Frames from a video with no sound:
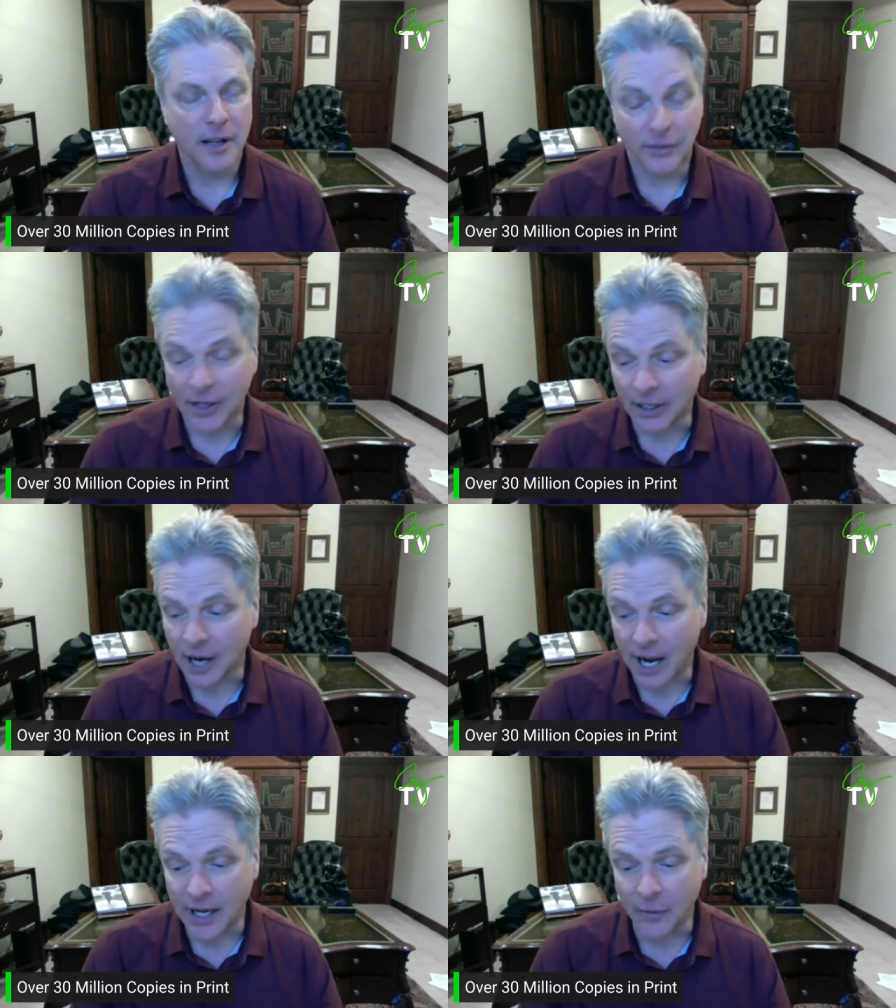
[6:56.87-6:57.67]
It's like
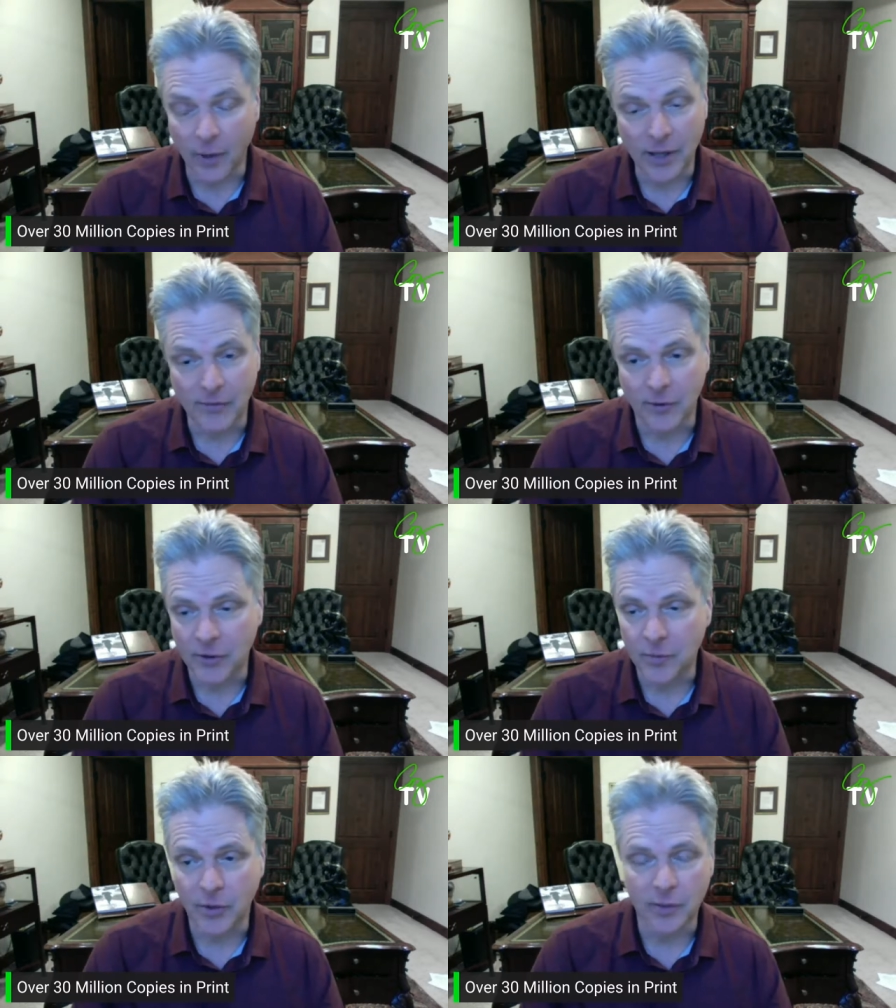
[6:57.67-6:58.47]
I didn't write the
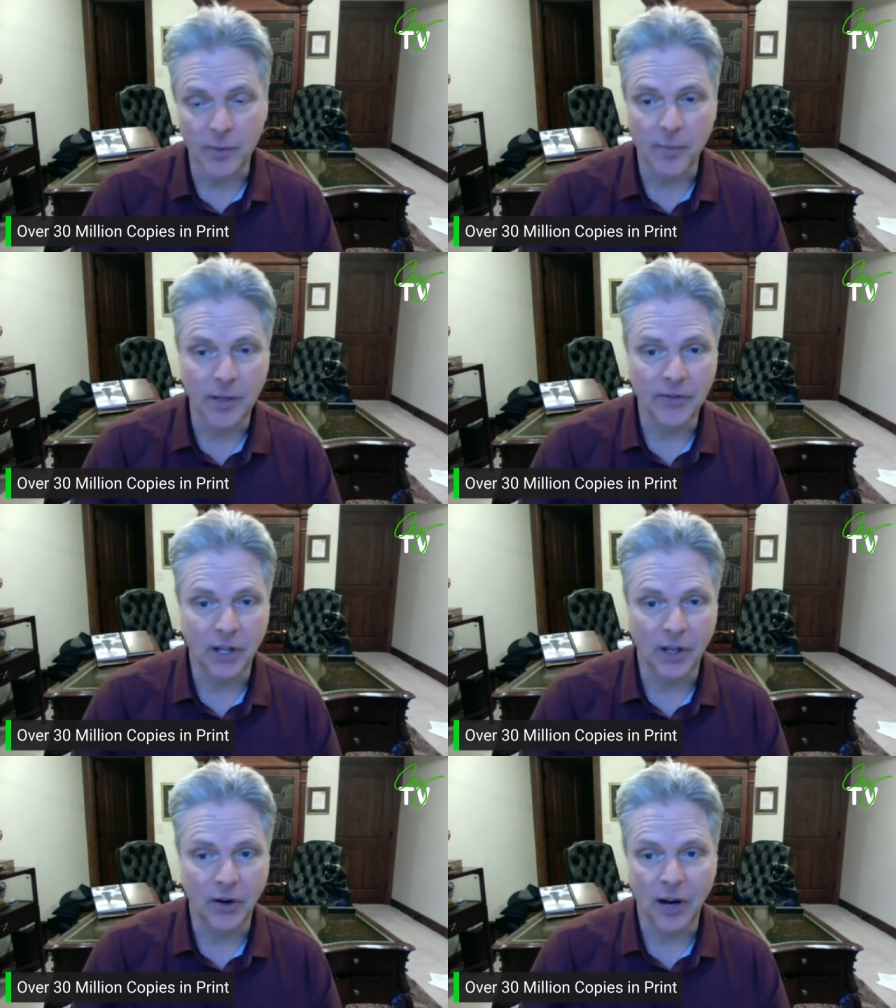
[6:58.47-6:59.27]
first book to be a
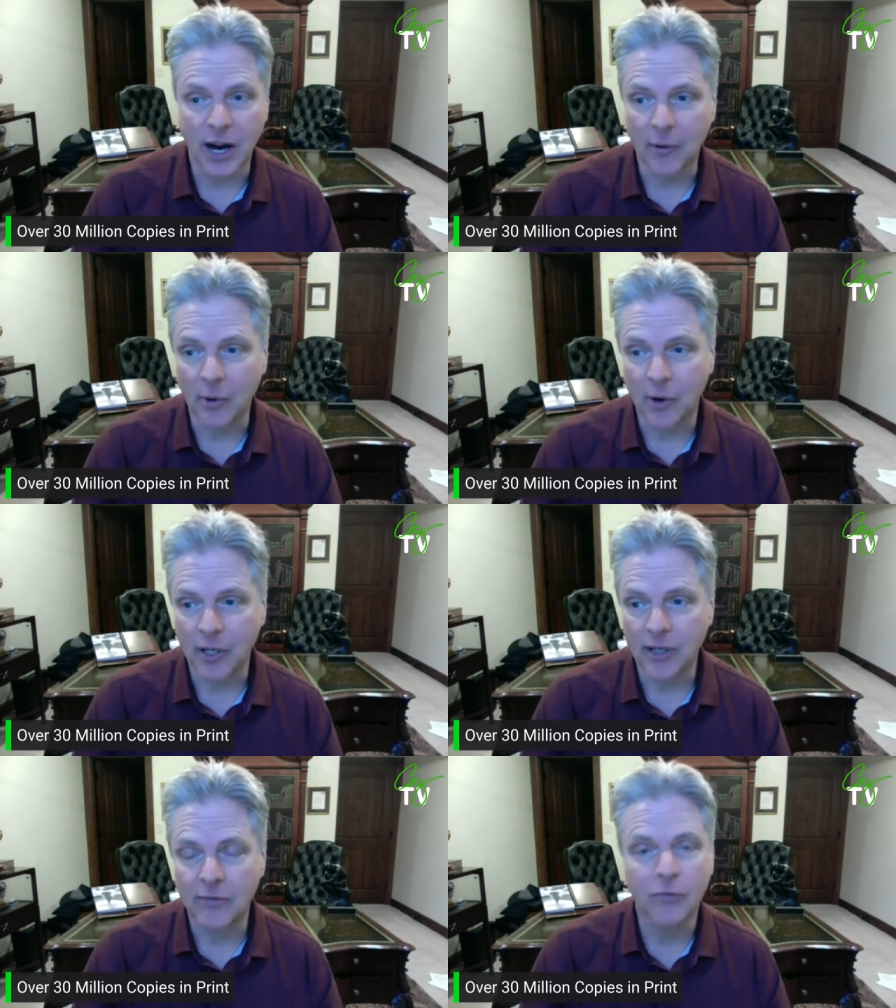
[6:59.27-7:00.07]
bestseller. I wrote
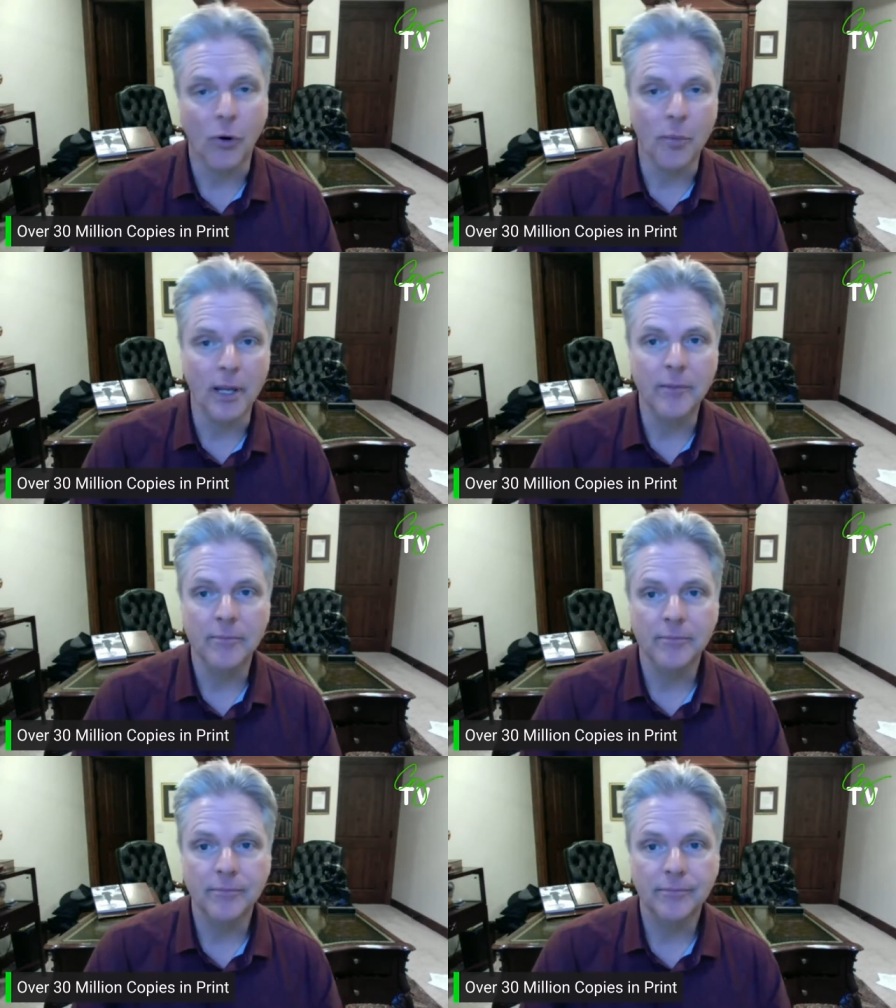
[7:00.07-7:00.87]
it for me
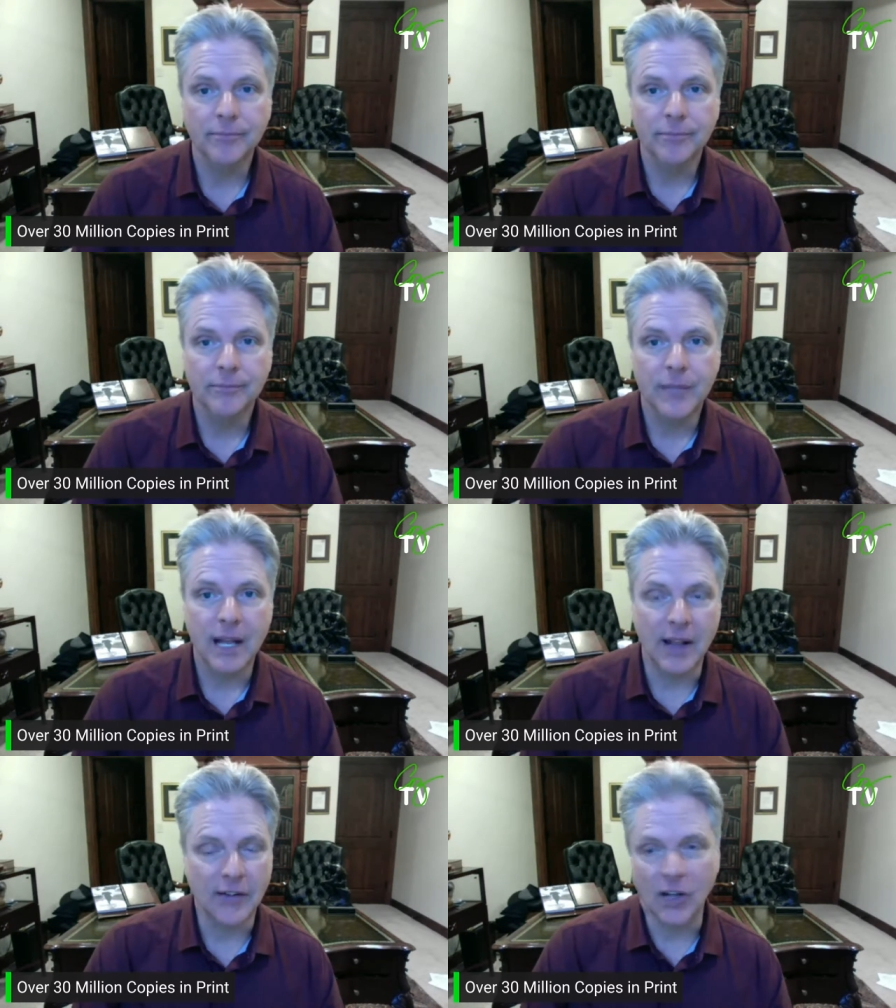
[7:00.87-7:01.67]

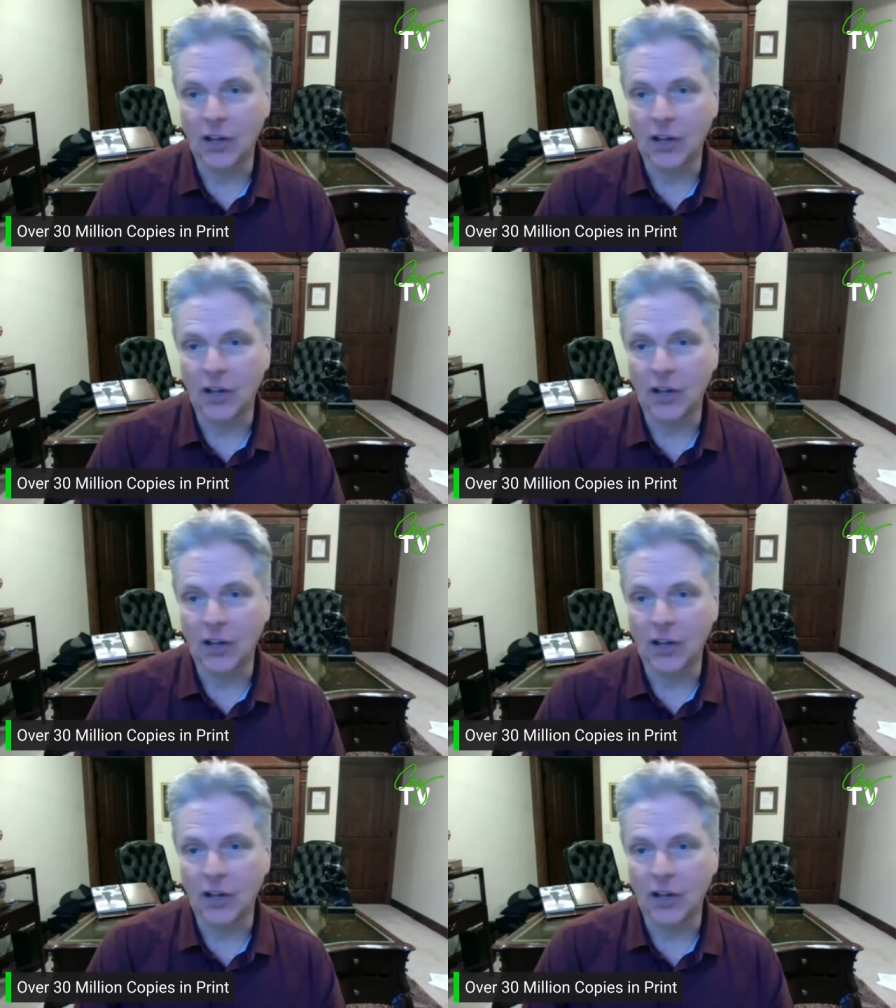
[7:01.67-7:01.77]
and that's